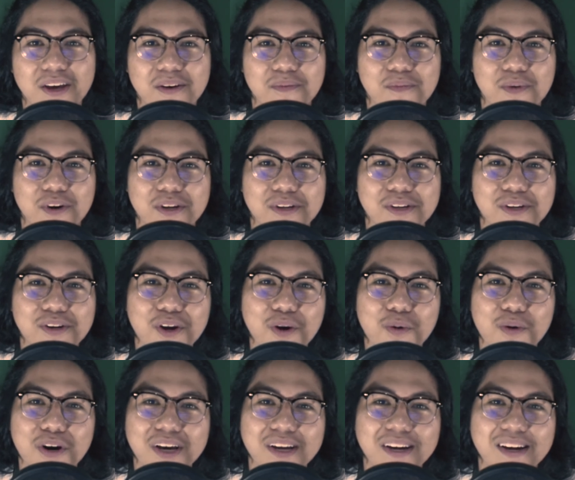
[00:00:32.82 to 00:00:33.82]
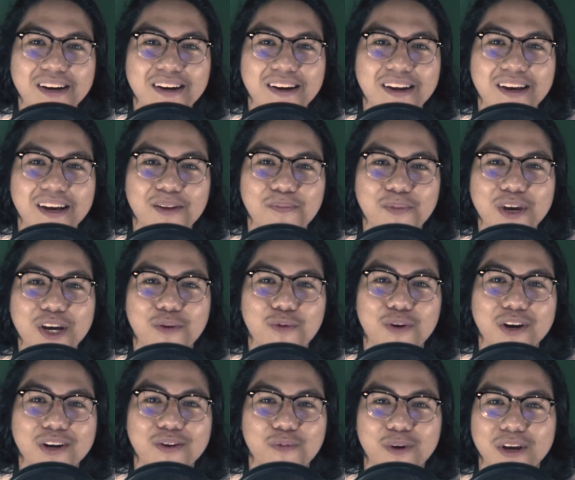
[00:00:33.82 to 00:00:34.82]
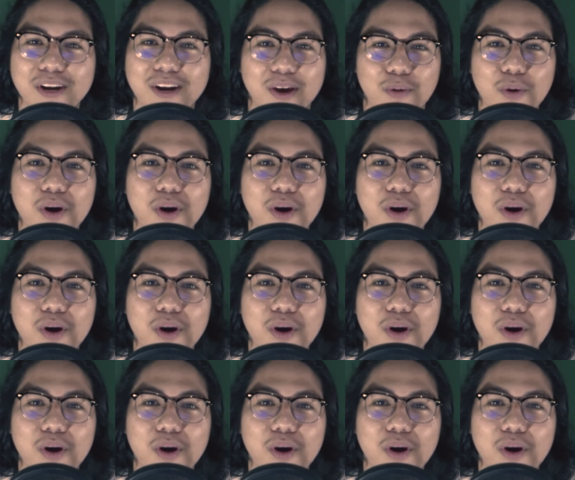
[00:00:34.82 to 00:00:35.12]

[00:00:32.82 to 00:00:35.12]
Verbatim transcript: but you know what, I'll make one when I